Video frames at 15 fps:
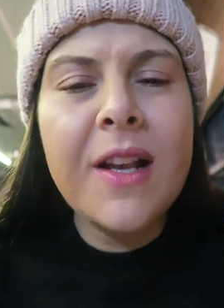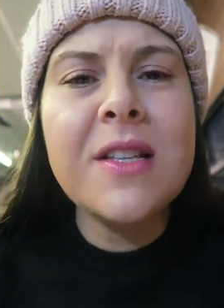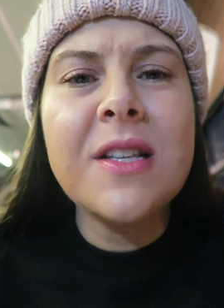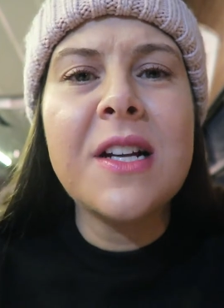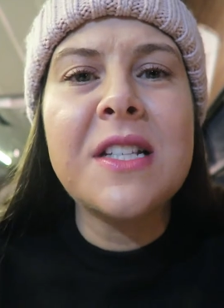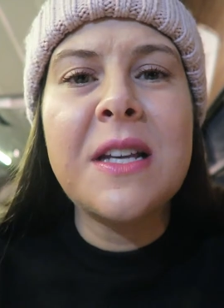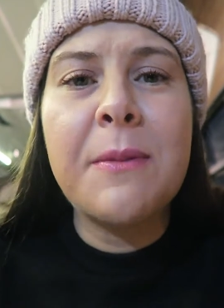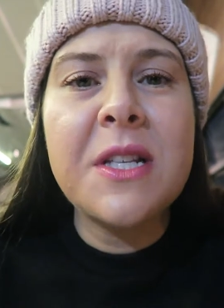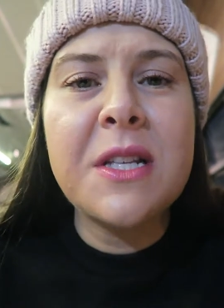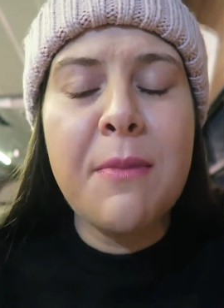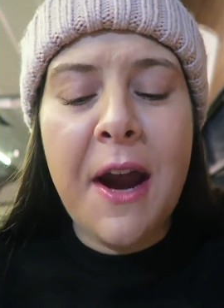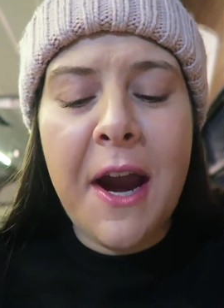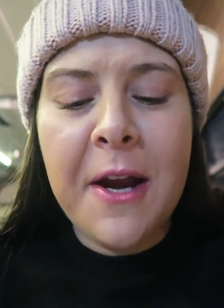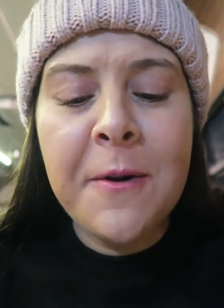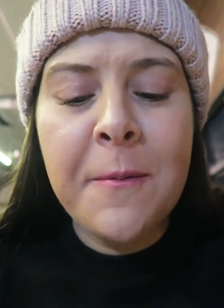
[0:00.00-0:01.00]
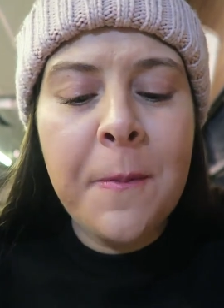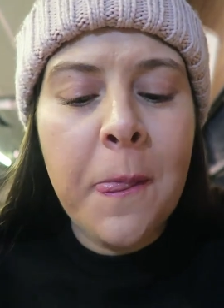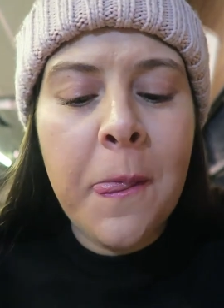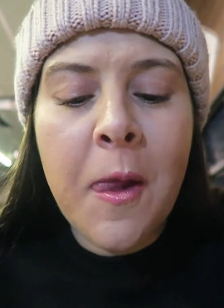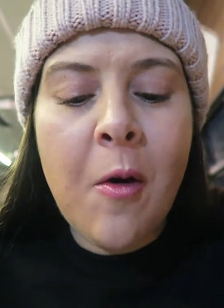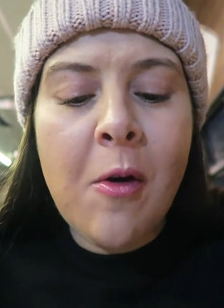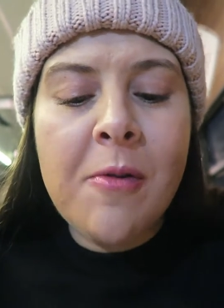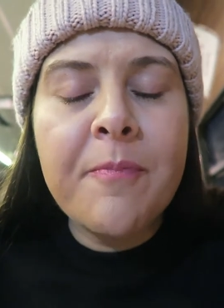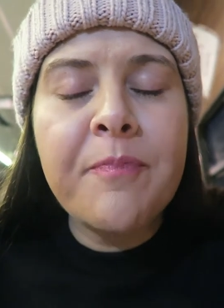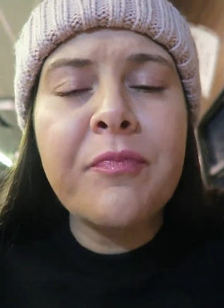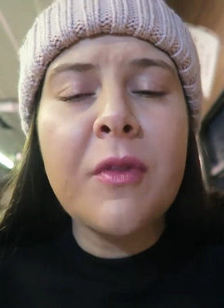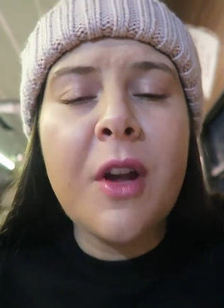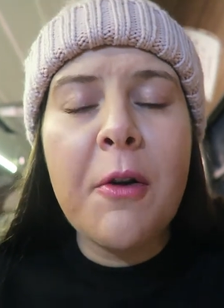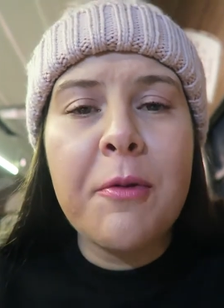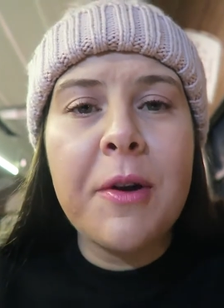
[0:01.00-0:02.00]
It's like someone's made
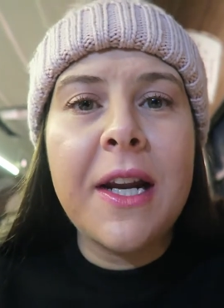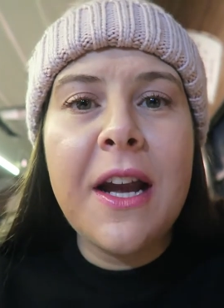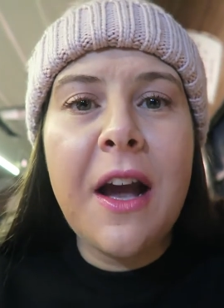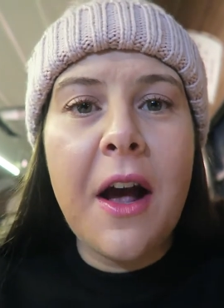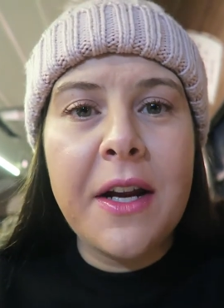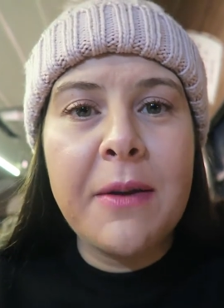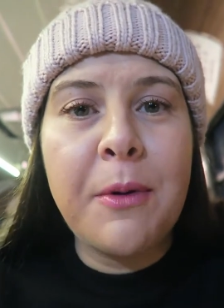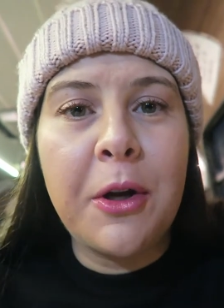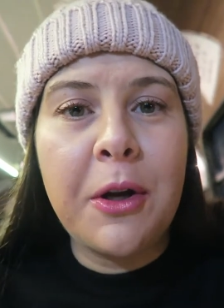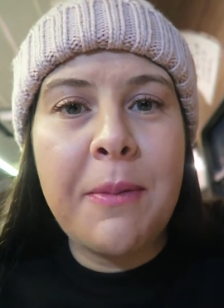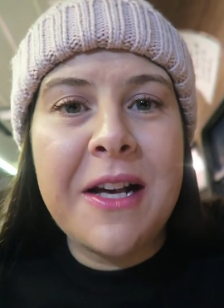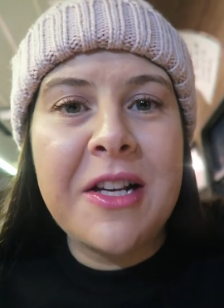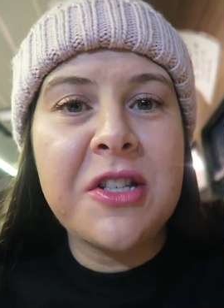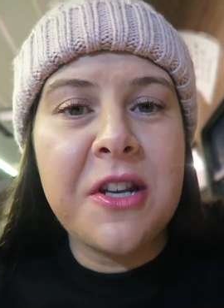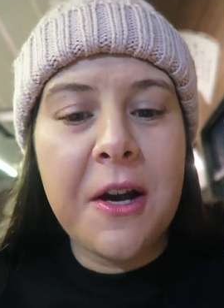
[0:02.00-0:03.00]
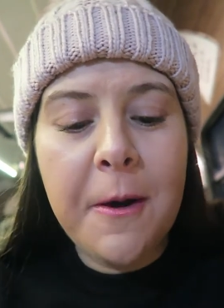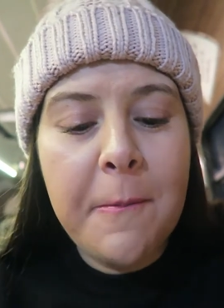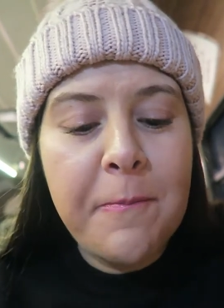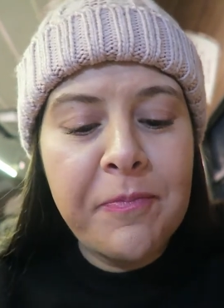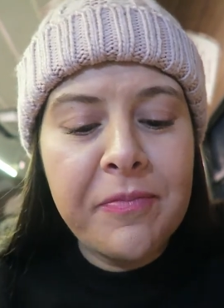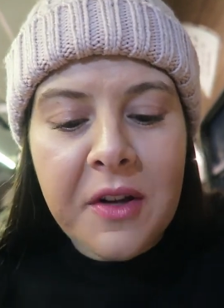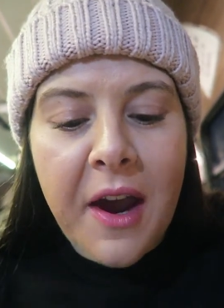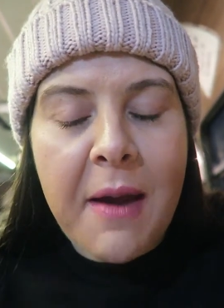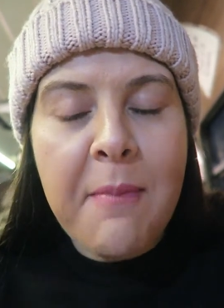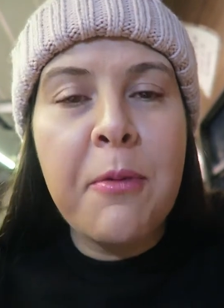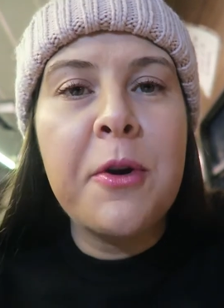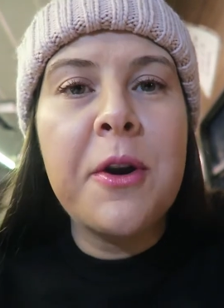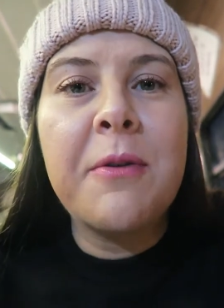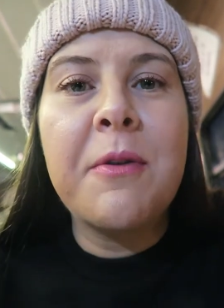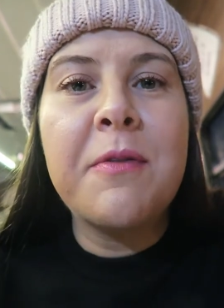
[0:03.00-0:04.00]
a really hearty bowl of pasta and
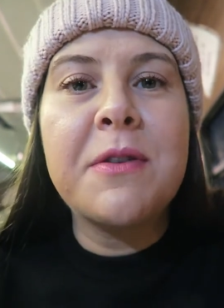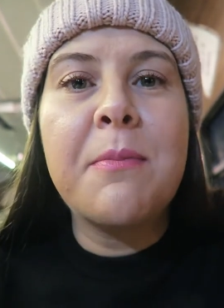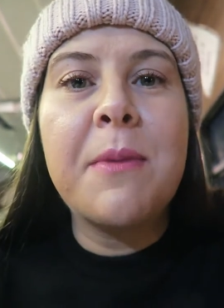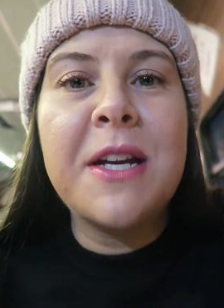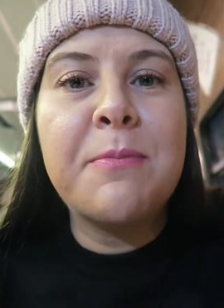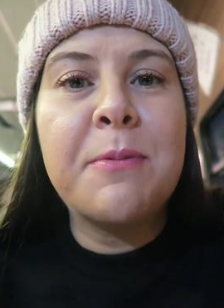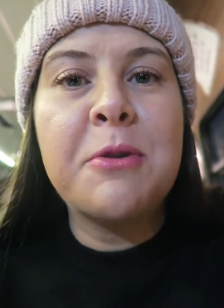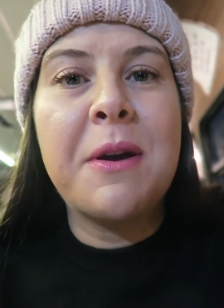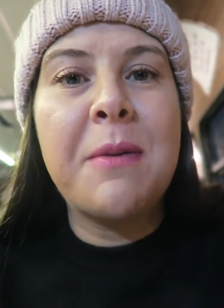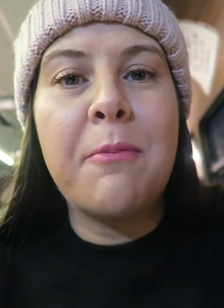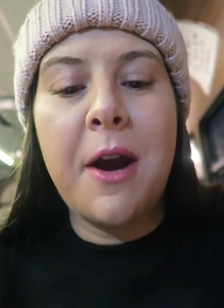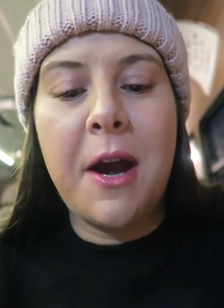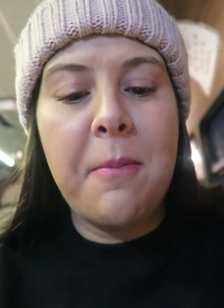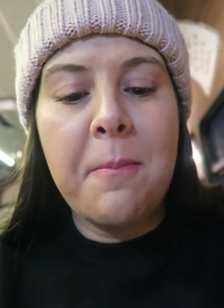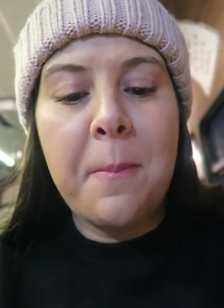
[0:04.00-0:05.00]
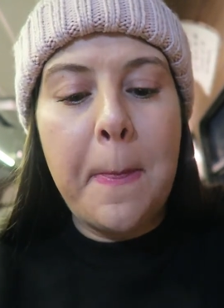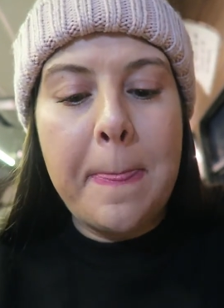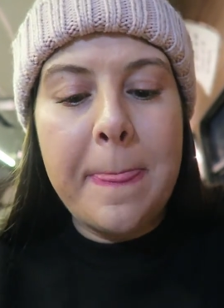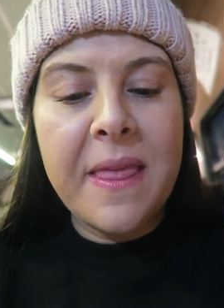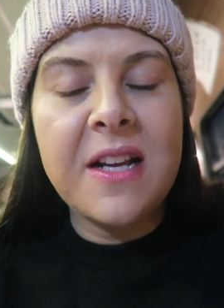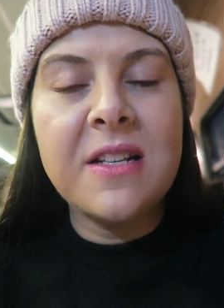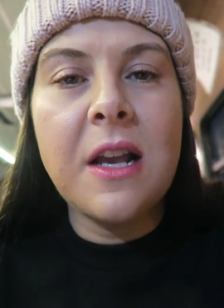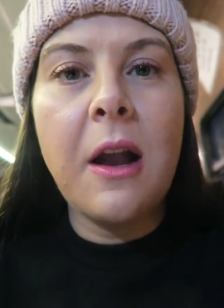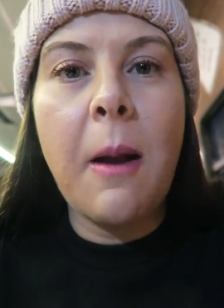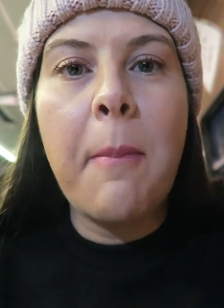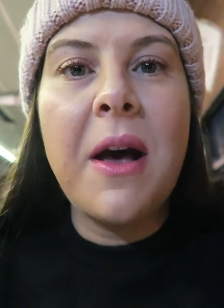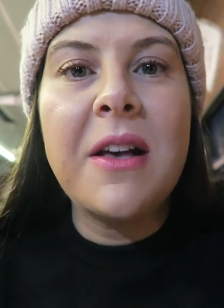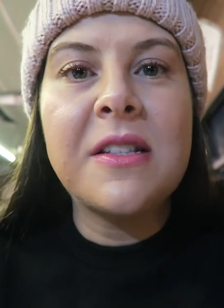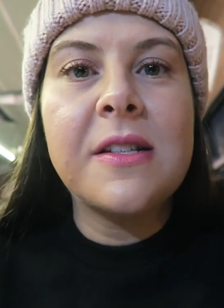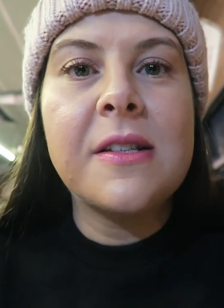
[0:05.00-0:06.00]
put it with some in between bread. It's like a
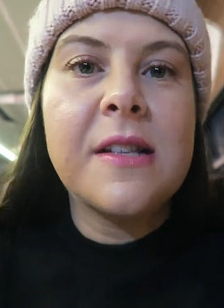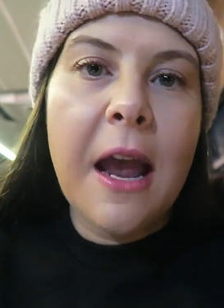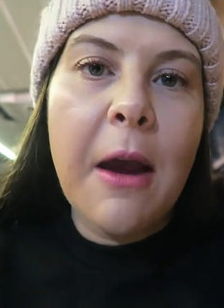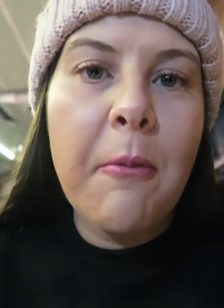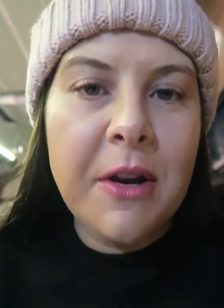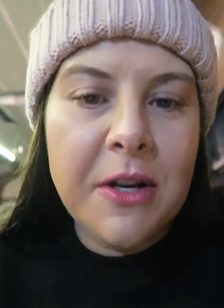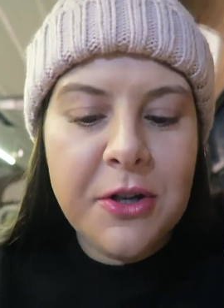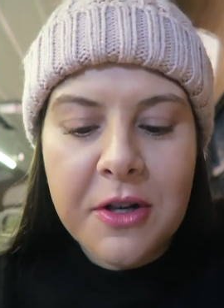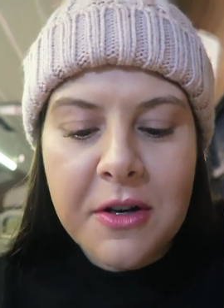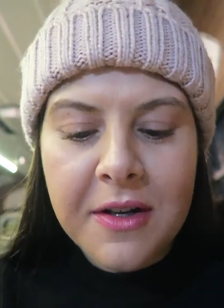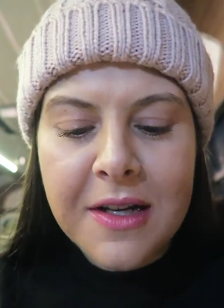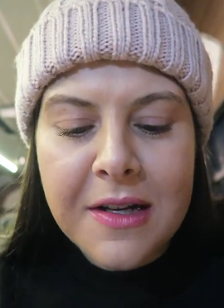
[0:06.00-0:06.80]
pasta sandwich.